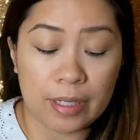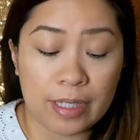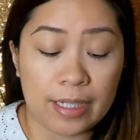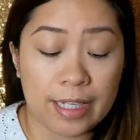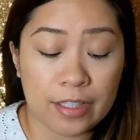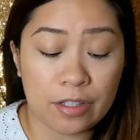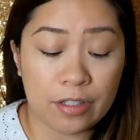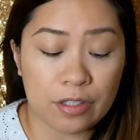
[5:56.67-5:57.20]
So I
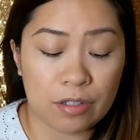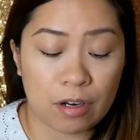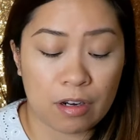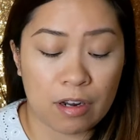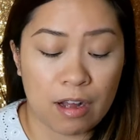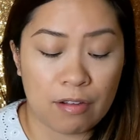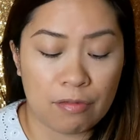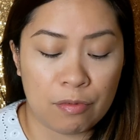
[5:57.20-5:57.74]
like to
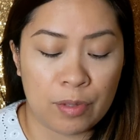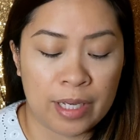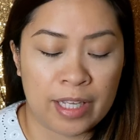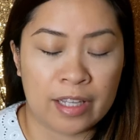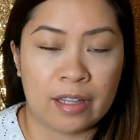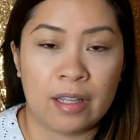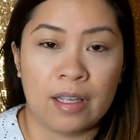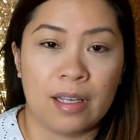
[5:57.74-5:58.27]
start off
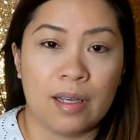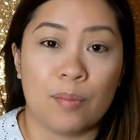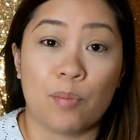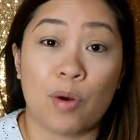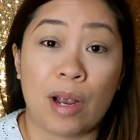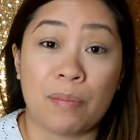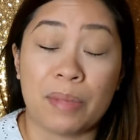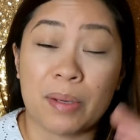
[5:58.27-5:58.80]
with
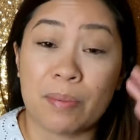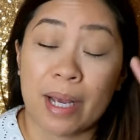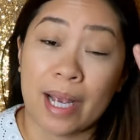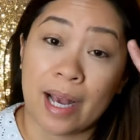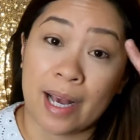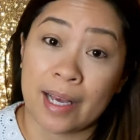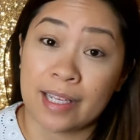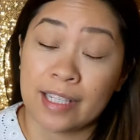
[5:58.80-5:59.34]
priming
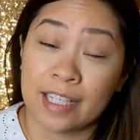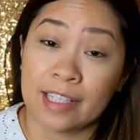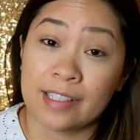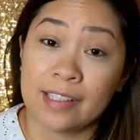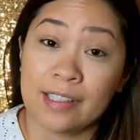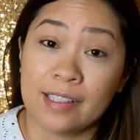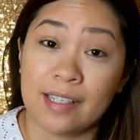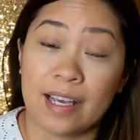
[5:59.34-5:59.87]
my
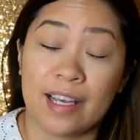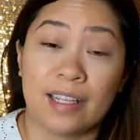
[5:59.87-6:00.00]
eyelids,